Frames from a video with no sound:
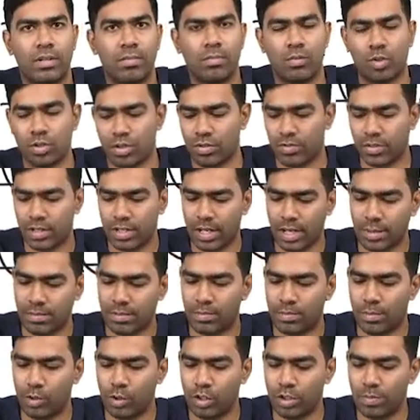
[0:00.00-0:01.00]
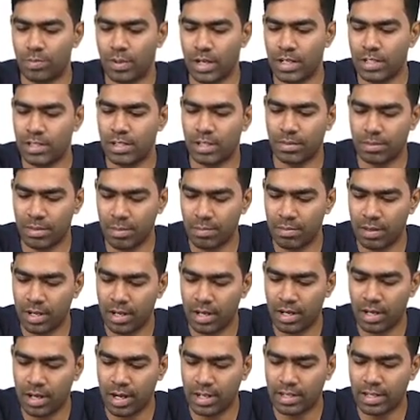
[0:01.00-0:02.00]
most of the times bluish bulging
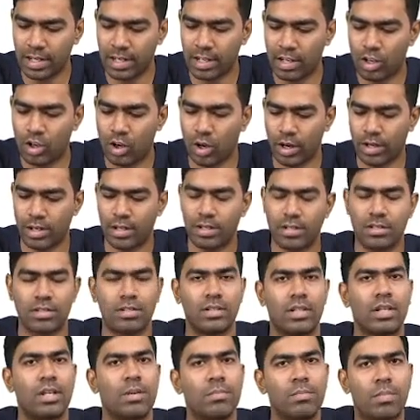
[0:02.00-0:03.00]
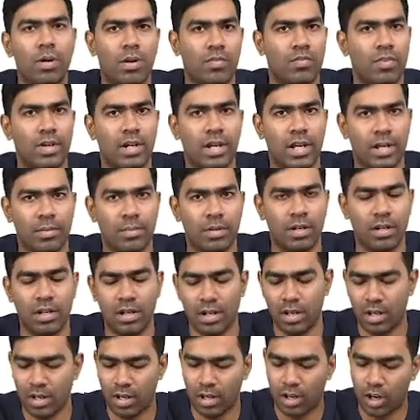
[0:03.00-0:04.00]
membrane at the introitus, imperforate hymen,
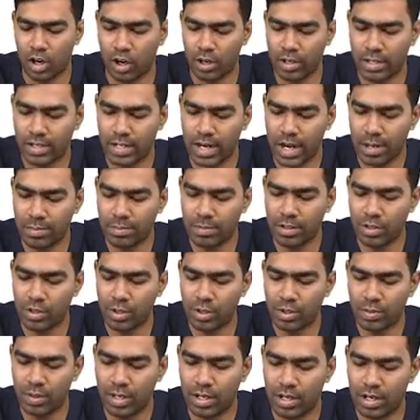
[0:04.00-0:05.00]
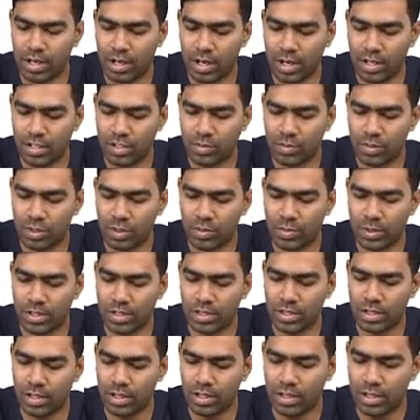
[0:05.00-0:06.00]
or it can be due to a transverse
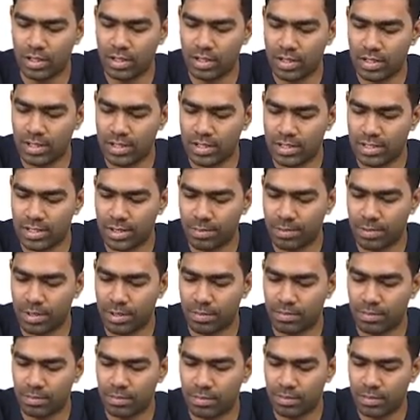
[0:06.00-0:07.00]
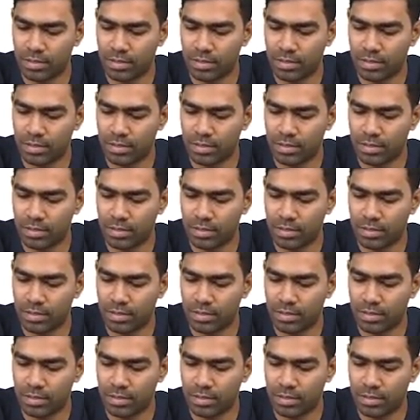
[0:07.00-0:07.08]
vaginal septum.